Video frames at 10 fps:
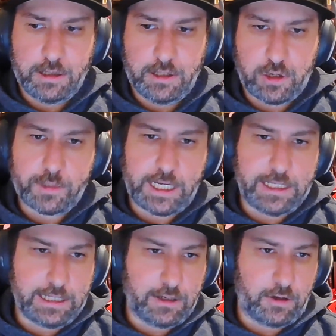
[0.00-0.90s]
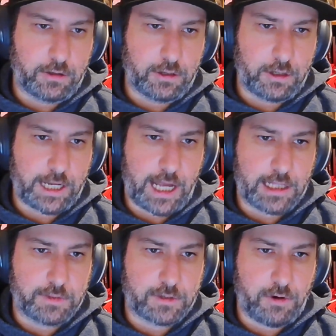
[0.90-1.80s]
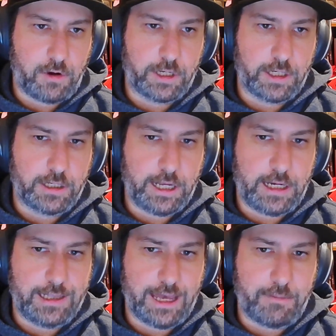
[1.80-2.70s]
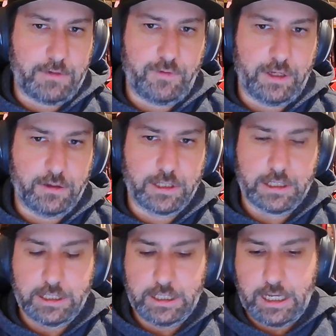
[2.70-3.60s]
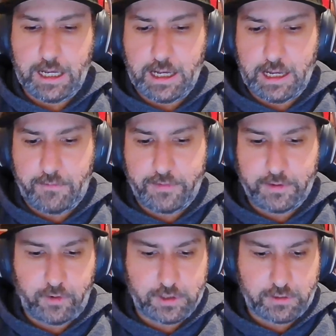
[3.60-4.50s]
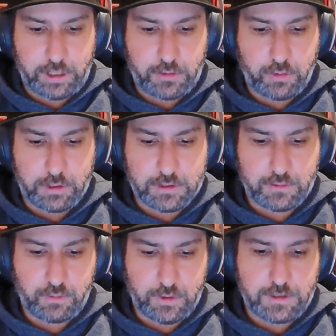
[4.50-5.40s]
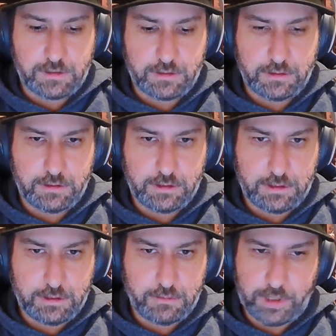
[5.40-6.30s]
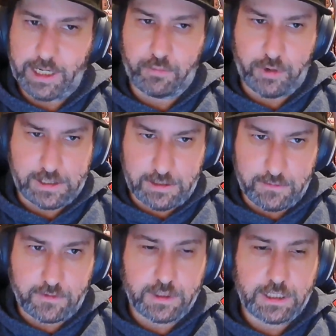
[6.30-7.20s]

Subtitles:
The job that he did on Caleb Sarong and in that midfield for the first 3 quarters was bloody impressive.